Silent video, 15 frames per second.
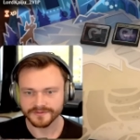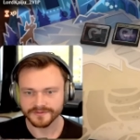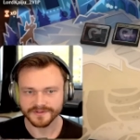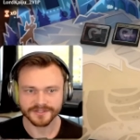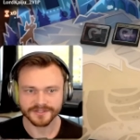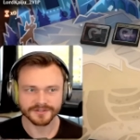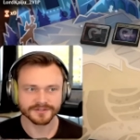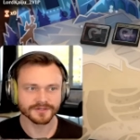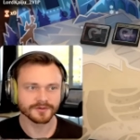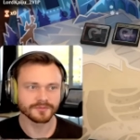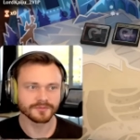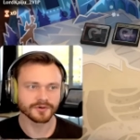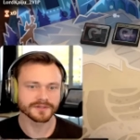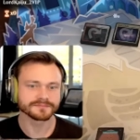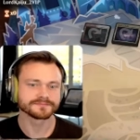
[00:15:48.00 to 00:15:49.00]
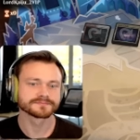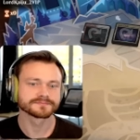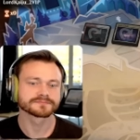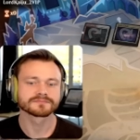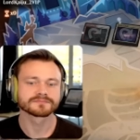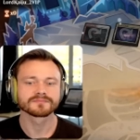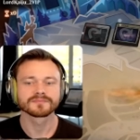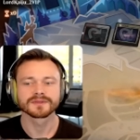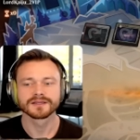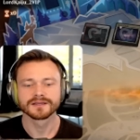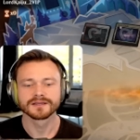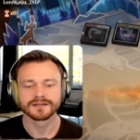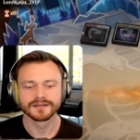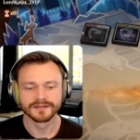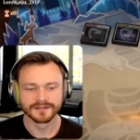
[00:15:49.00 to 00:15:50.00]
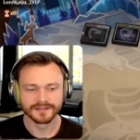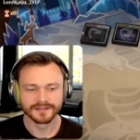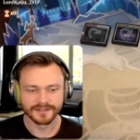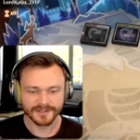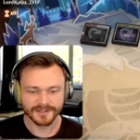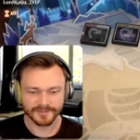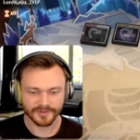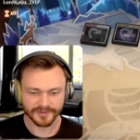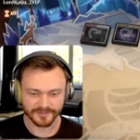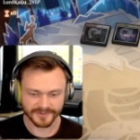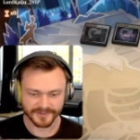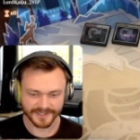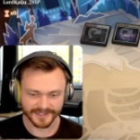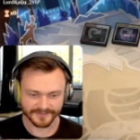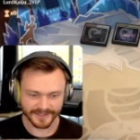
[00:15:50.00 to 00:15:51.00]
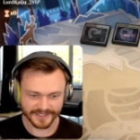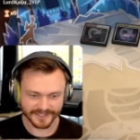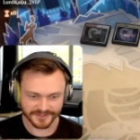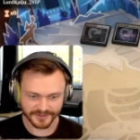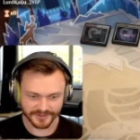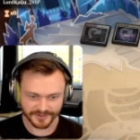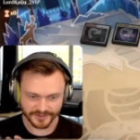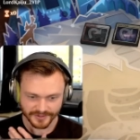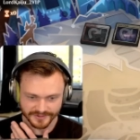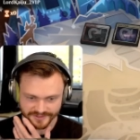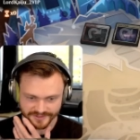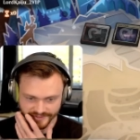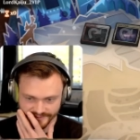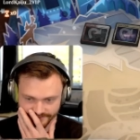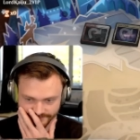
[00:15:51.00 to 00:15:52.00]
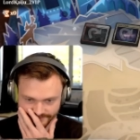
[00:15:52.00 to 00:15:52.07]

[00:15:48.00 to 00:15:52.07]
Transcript: Vanguard. Oh boy. Opponent playing actually good cards here.